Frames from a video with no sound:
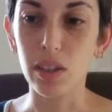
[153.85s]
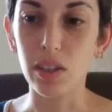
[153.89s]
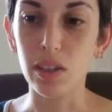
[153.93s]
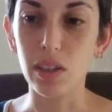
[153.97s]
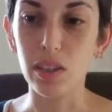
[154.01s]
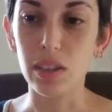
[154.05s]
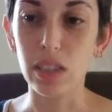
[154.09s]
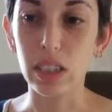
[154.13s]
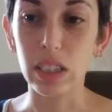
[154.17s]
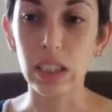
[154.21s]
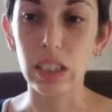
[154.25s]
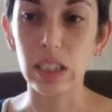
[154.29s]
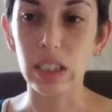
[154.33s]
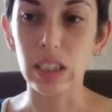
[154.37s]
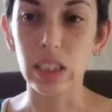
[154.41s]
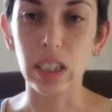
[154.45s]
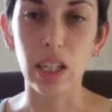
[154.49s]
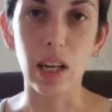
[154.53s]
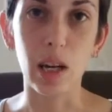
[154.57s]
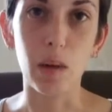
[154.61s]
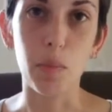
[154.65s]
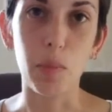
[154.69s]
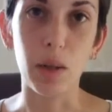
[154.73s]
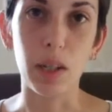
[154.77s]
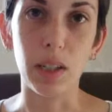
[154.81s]
sticking the
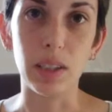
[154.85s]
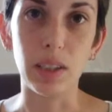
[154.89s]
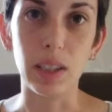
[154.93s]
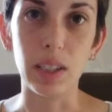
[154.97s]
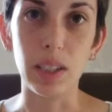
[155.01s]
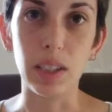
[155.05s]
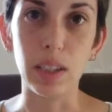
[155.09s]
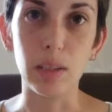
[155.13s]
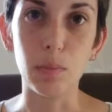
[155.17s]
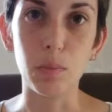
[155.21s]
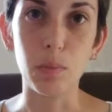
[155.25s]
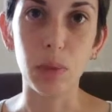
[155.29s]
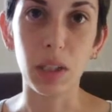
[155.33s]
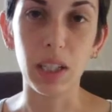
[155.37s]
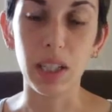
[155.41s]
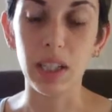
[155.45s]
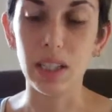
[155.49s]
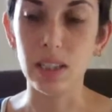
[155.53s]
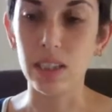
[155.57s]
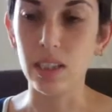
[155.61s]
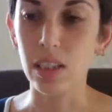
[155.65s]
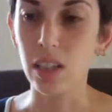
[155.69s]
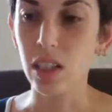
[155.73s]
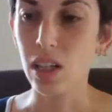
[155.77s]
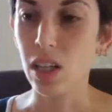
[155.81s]
iPad in
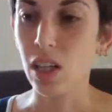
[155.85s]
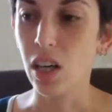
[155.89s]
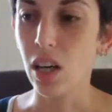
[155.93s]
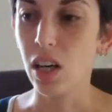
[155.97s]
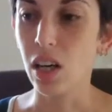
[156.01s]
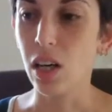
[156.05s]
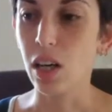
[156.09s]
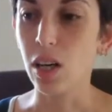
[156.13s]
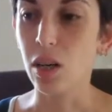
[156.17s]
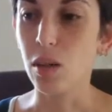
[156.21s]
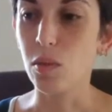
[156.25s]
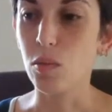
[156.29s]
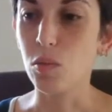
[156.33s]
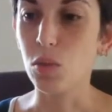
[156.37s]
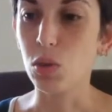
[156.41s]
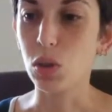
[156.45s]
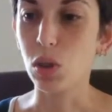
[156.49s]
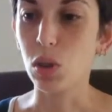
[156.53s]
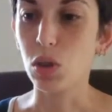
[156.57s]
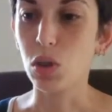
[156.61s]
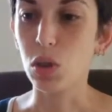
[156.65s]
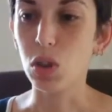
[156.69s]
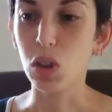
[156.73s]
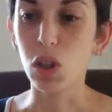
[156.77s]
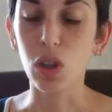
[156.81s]
place.
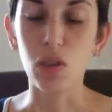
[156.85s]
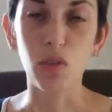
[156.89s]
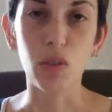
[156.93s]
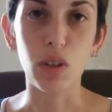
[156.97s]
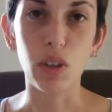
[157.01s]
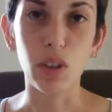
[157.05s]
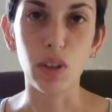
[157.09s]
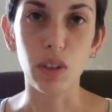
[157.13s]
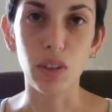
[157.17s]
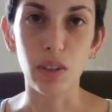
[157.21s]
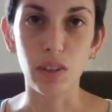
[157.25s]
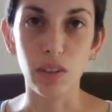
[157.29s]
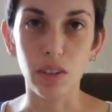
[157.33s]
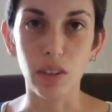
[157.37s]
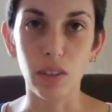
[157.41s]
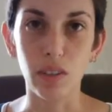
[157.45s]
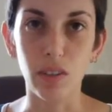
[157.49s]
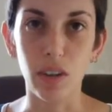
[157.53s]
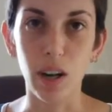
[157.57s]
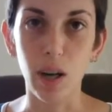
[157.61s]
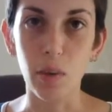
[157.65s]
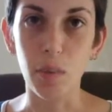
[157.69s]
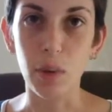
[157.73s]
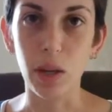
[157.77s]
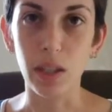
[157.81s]
So just cover your
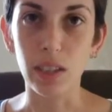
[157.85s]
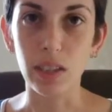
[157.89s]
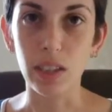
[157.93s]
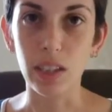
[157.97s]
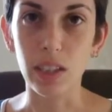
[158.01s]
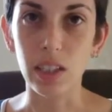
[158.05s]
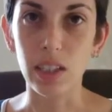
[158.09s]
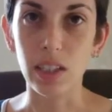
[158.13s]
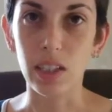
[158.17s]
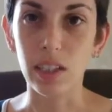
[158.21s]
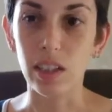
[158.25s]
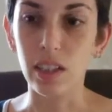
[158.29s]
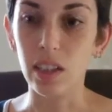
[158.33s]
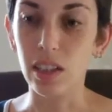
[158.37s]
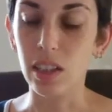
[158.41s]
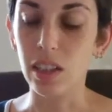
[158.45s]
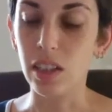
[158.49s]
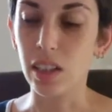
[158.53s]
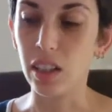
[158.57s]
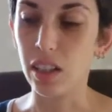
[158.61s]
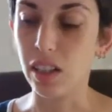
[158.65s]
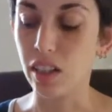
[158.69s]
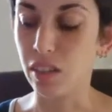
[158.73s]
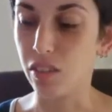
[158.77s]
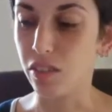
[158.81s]
iPad
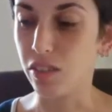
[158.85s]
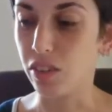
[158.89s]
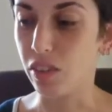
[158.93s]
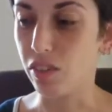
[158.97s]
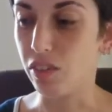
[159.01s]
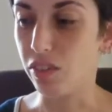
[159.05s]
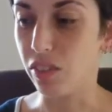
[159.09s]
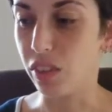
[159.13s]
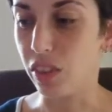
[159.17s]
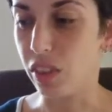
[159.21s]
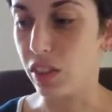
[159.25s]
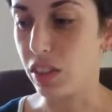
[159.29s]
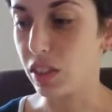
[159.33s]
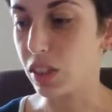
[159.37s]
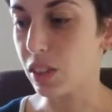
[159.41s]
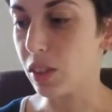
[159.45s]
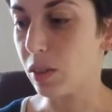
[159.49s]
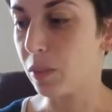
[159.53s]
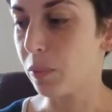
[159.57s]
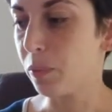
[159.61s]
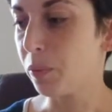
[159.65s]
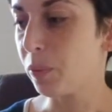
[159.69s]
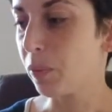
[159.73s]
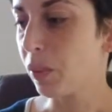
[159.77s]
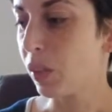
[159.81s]
in cling film first.
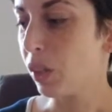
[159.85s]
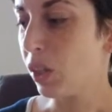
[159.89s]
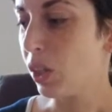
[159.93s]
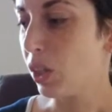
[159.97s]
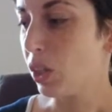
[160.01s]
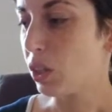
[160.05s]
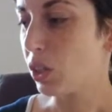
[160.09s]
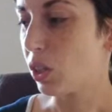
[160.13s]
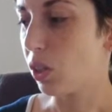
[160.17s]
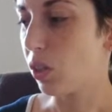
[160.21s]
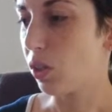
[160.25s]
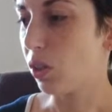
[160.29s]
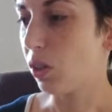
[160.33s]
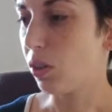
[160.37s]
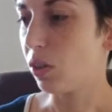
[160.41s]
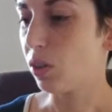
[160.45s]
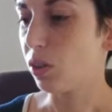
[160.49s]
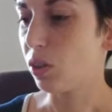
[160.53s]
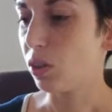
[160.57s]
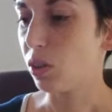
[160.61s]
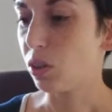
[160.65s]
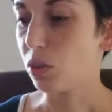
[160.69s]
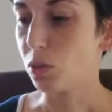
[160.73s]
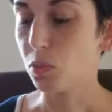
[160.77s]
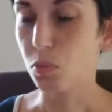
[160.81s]

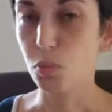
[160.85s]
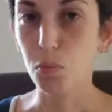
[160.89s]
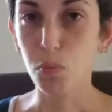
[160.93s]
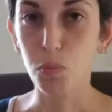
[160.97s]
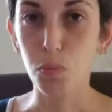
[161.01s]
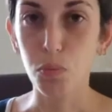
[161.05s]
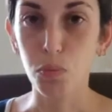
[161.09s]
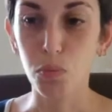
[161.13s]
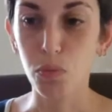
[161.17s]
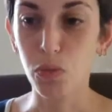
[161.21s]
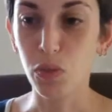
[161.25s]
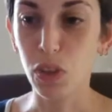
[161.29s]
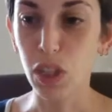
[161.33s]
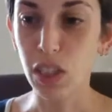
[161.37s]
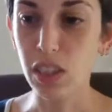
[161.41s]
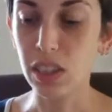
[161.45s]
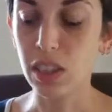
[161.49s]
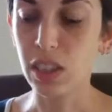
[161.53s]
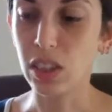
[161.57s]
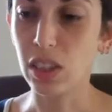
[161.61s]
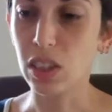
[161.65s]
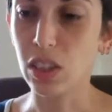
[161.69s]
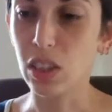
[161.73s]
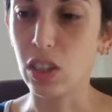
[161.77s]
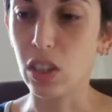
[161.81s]
So first
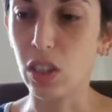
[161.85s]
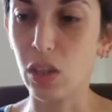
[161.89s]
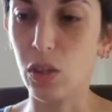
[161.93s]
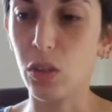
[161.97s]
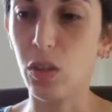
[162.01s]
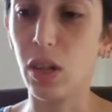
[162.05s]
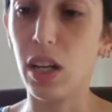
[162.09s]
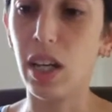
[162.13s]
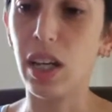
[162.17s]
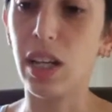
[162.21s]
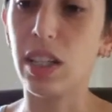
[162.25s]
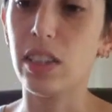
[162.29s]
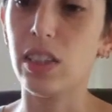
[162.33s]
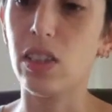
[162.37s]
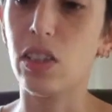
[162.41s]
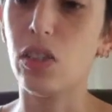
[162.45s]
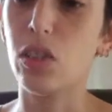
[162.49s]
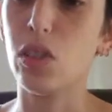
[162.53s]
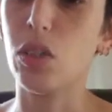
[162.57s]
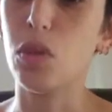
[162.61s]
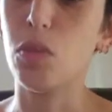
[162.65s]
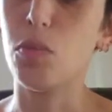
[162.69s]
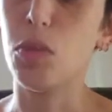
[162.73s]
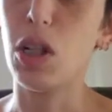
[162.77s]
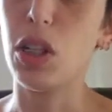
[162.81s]
things to do is
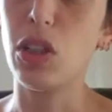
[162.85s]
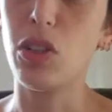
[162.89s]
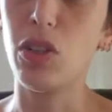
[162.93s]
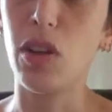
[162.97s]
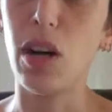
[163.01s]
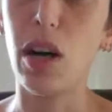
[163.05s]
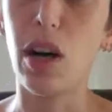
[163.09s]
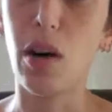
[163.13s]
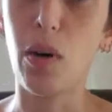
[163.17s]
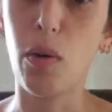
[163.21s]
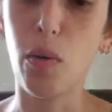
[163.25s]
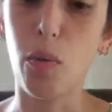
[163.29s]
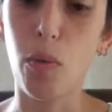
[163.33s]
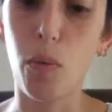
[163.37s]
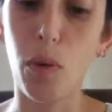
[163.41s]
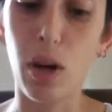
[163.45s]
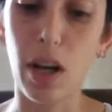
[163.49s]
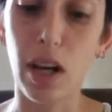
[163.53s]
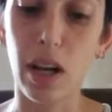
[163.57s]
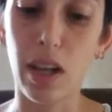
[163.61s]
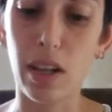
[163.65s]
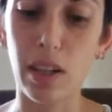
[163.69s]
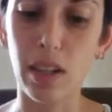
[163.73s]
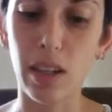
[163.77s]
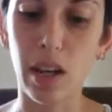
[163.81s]
to measure out
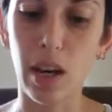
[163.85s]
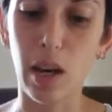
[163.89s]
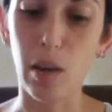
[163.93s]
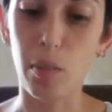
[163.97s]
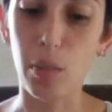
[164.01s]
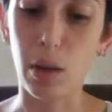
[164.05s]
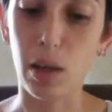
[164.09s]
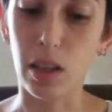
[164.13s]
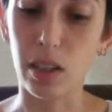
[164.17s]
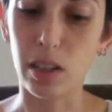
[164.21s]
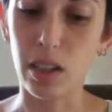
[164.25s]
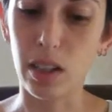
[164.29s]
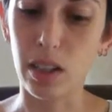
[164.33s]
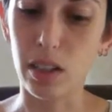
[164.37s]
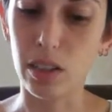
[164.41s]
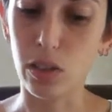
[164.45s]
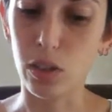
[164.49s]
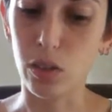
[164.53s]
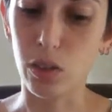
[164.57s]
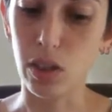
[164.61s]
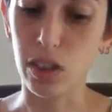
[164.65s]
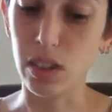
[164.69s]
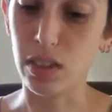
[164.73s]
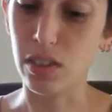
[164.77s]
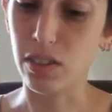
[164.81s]
where the iPad is
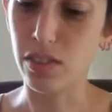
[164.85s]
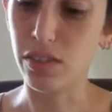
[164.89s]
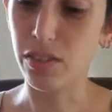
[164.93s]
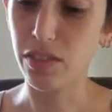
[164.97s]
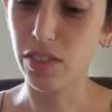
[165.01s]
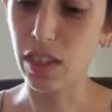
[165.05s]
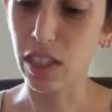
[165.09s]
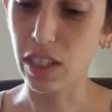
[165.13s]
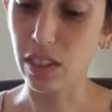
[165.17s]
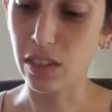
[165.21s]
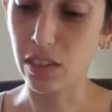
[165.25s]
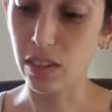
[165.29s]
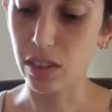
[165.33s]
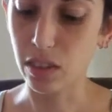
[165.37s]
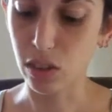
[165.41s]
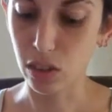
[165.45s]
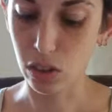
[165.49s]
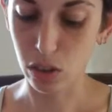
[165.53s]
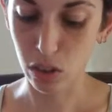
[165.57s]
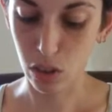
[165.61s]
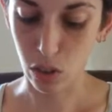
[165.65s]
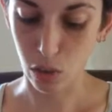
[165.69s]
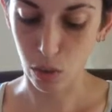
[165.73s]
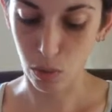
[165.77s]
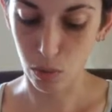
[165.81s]
going to fit.
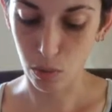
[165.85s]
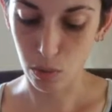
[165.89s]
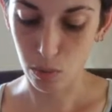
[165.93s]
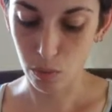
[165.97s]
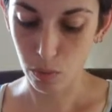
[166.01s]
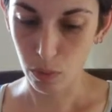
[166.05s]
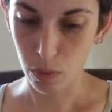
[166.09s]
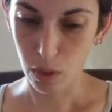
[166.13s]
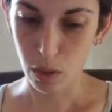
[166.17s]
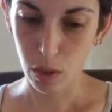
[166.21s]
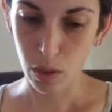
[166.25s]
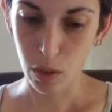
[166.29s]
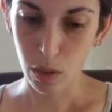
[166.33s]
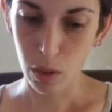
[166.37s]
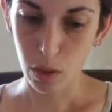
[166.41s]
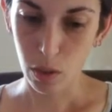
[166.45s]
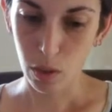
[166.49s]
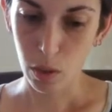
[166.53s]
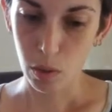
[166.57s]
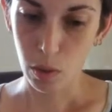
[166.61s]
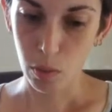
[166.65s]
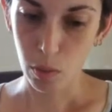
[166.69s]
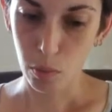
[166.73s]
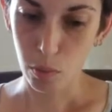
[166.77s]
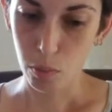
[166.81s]
So
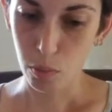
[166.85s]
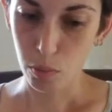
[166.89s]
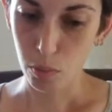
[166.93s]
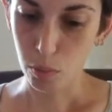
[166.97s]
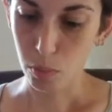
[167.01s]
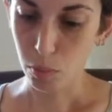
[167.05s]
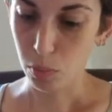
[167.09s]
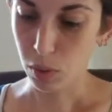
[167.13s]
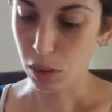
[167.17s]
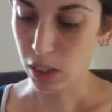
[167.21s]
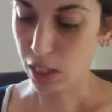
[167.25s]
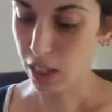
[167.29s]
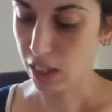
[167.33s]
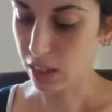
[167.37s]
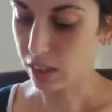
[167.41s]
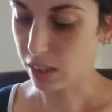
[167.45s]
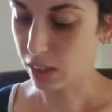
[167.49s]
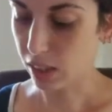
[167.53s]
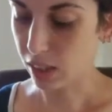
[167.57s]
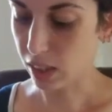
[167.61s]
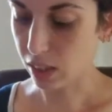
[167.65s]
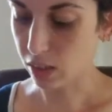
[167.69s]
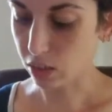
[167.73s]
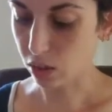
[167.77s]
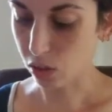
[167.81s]

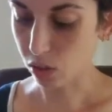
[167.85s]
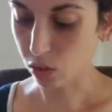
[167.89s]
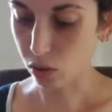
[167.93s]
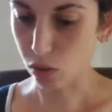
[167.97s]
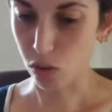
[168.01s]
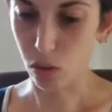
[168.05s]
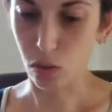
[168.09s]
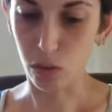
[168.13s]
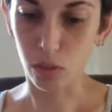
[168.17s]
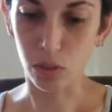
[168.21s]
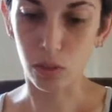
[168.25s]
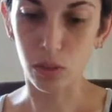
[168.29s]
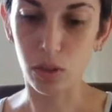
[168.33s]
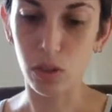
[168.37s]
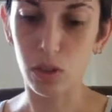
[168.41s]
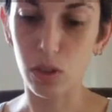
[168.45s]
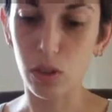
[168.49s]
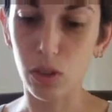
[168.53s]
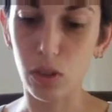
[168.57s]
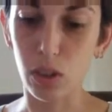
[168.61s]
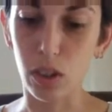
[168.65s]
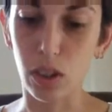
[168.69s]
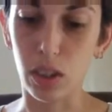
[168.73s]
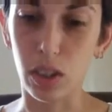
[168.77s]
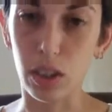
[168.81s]
placing it
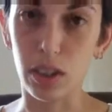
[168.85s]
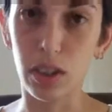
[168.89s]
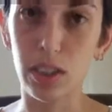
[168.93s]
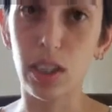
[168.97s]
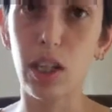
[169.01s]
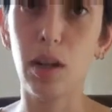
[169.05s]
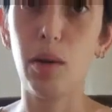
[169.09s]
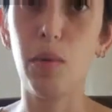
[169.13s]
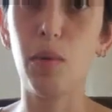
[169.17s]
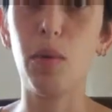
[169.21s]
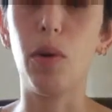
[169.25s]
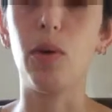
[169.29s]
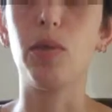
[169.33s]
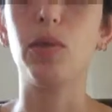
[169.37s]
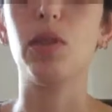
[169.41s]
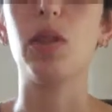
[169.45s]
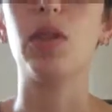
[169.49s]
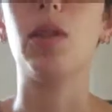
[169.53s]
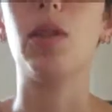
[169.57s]
onto the tab, onto